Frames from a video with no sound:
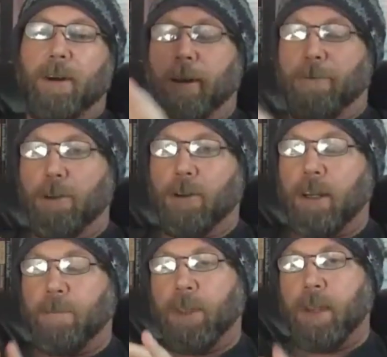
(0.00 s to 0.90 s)
If you
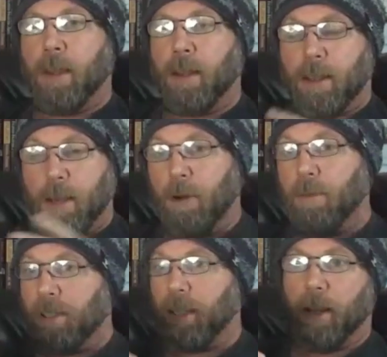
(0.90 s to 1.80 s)
can come in
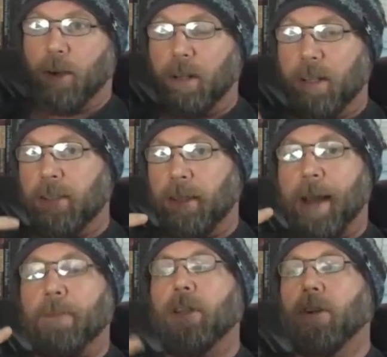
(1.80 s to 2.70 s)
with, say, a
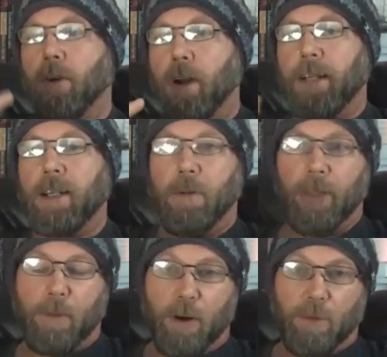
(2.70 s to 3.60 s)
slap to the groin, double
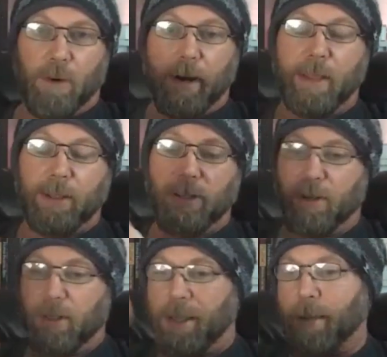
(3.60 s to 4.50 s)
them over, and then start
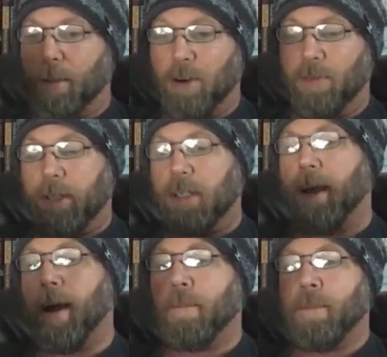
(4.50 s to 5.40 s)
stabbing over the
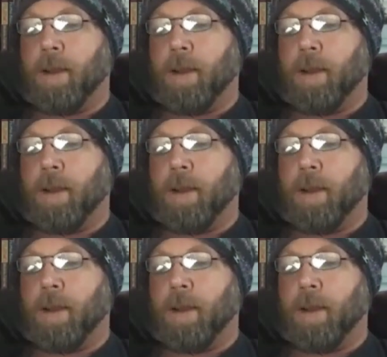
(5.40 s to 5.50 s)
top